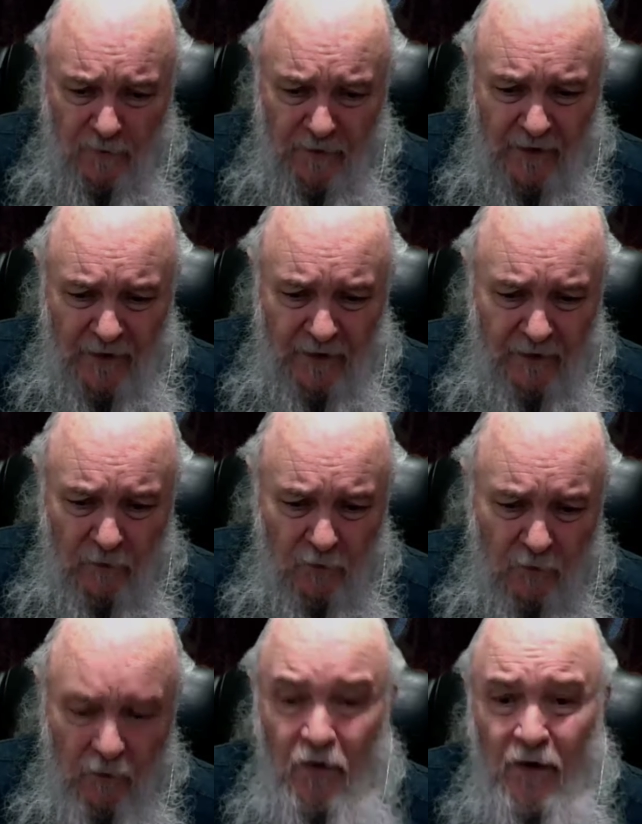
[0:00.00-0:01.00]
that I never
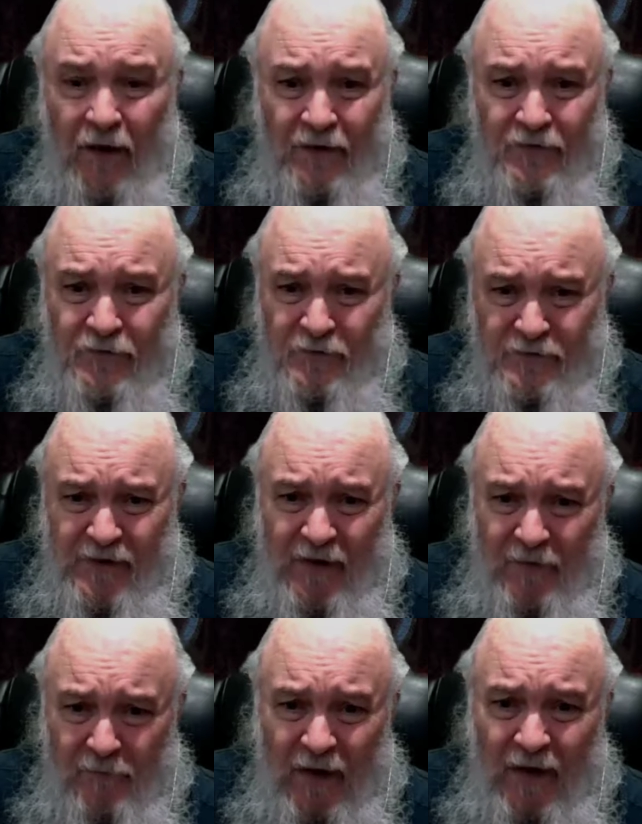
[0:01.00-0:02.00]
realized was
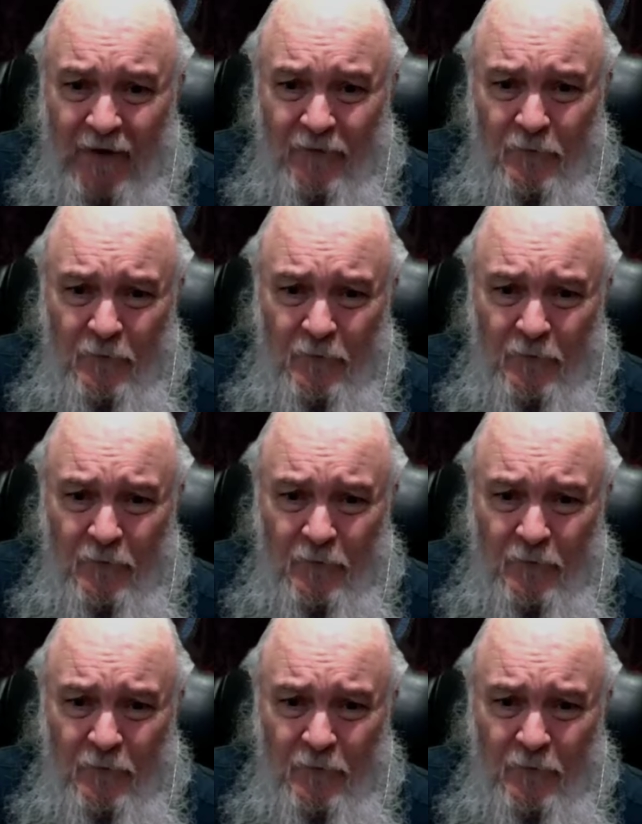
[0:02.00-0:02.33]
that bad,